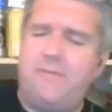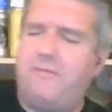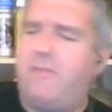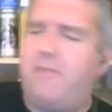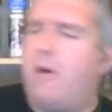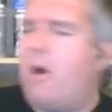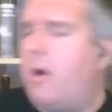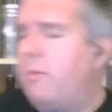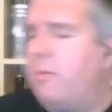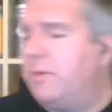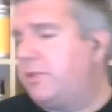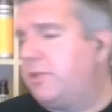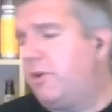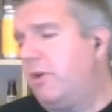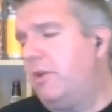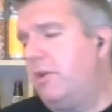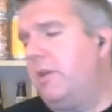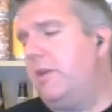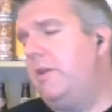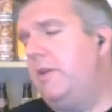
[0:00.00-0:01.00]
of thought I was
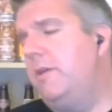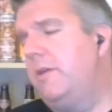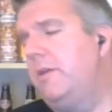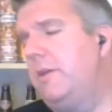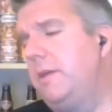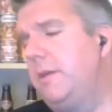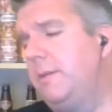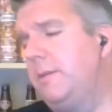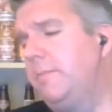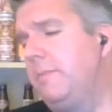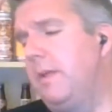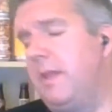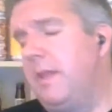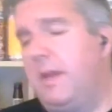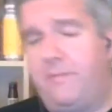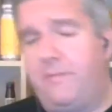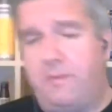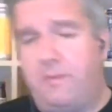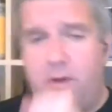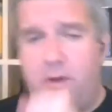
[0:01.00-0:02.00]
gonna, but then
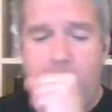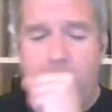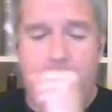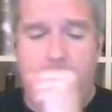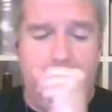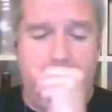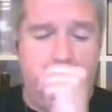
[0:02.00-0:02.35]
I thought